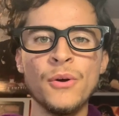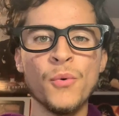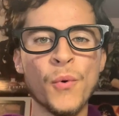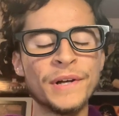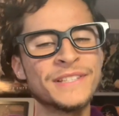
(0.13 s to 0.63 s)

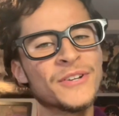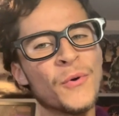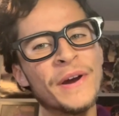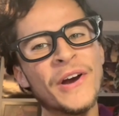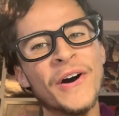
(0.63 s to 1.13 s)
What's
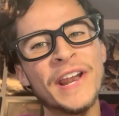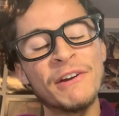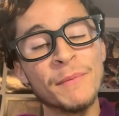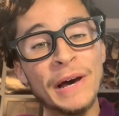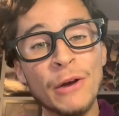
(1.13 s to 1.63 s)
going on,
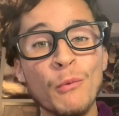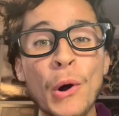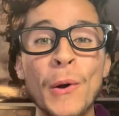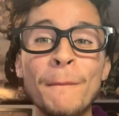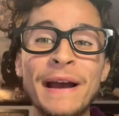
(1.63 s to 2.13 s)
everybody?
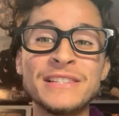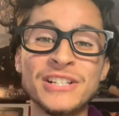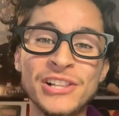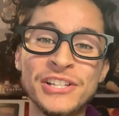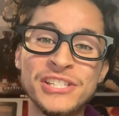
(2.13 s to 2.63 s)
Welcome back to
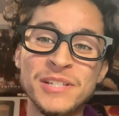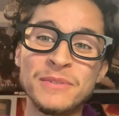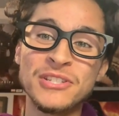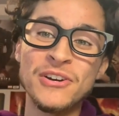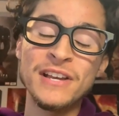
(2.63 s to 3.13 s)
Clutch
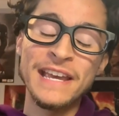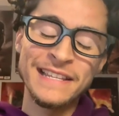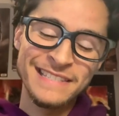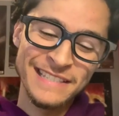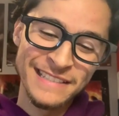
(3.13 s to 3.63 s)
Cinema Talk,
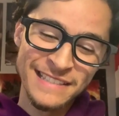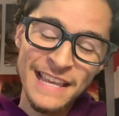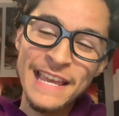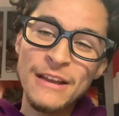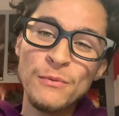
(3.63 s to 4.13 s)
and
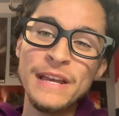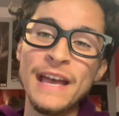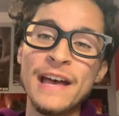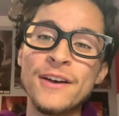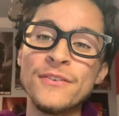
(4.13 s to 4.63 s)
today we
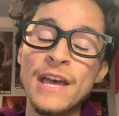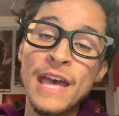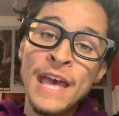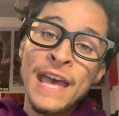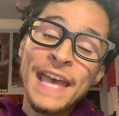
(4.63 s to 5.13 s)
have
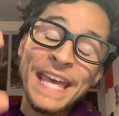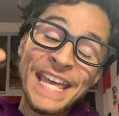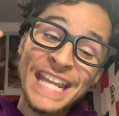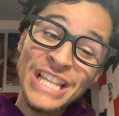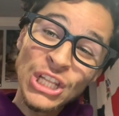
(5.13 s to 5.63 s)

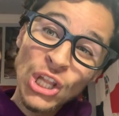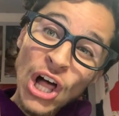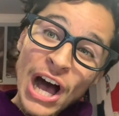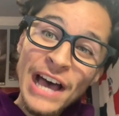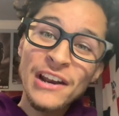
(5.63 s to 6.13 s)
a
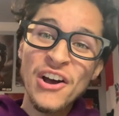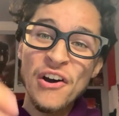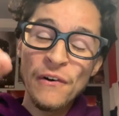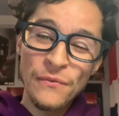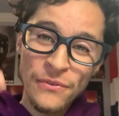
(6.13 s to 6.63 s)
lot
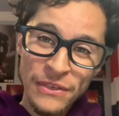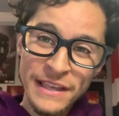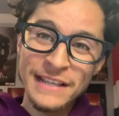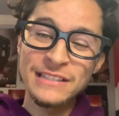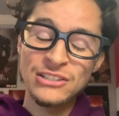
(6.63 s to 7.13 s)
of
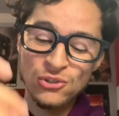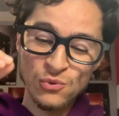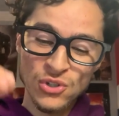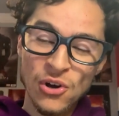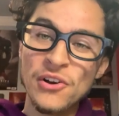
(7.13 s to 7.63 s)
things
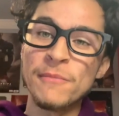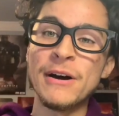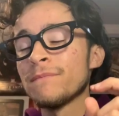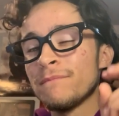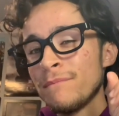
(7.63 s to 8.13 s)
to talk
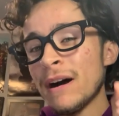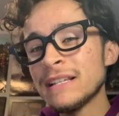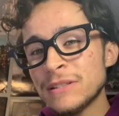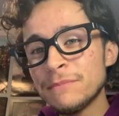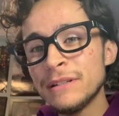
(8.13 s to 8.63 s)
about.
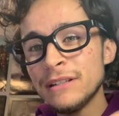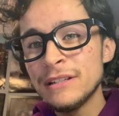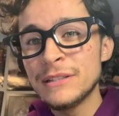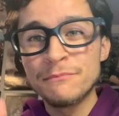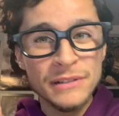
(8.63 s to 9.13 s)

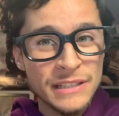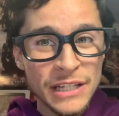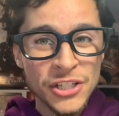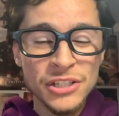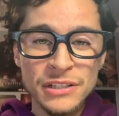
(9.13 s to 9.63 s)
Possibilities,
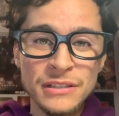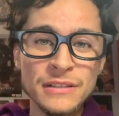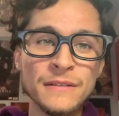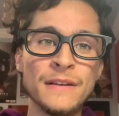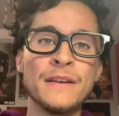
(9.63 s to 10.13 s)
predictions
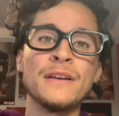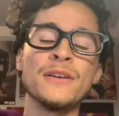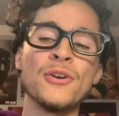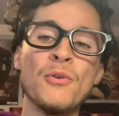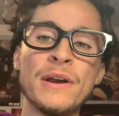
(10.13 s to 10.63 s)

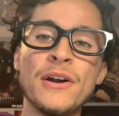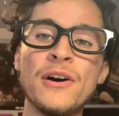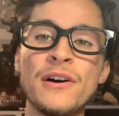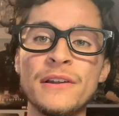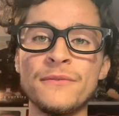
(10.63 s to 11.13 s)
going
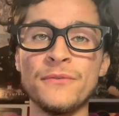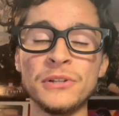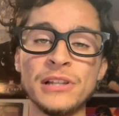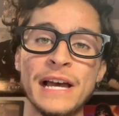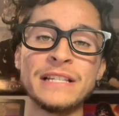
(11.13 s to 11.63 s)
on for
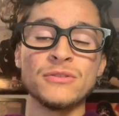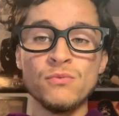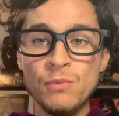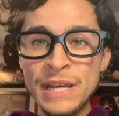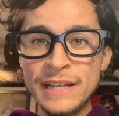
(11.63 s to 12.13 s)
the last
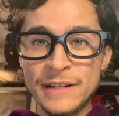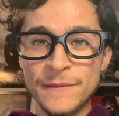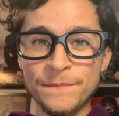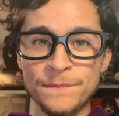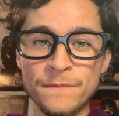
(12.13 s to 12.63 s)
week
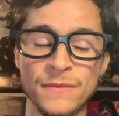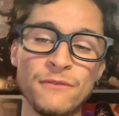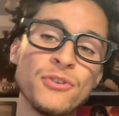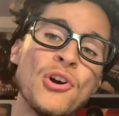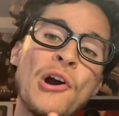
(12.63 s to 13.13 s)

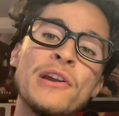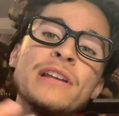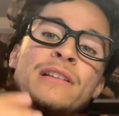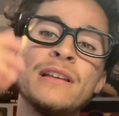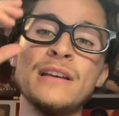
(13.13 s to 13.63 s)

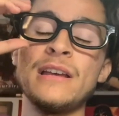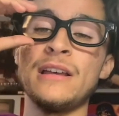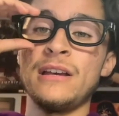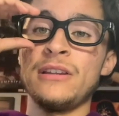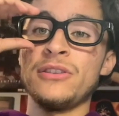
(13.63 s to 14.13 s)
regarding
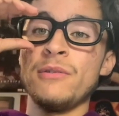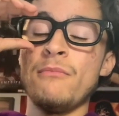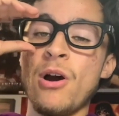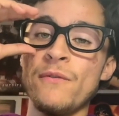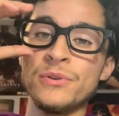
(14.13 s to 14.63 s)
the
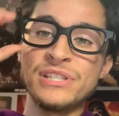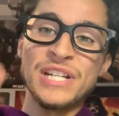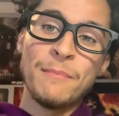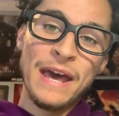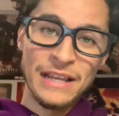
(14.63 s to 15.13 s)
Marvel
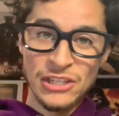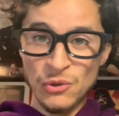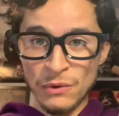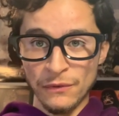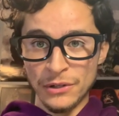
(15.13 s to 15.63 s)
Cinematic
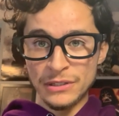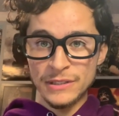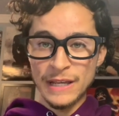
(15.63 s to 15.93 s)
Universe.